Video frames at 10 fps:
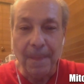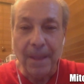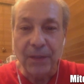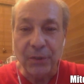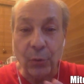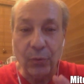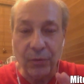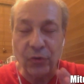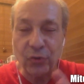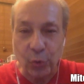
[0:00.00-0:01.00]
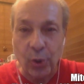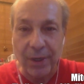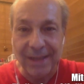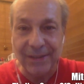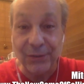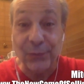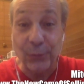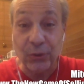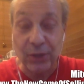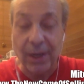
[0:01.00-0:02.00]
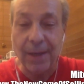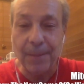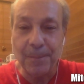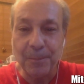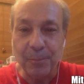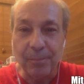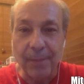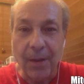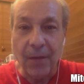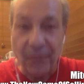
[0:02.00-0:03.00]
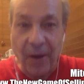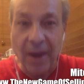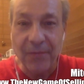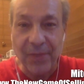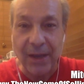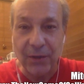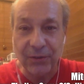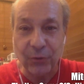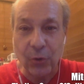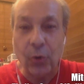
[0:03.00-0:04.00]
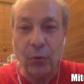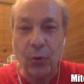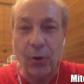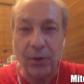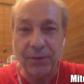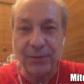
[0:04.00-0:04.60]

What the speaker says: So the short answer for time, 5,000 cold calls.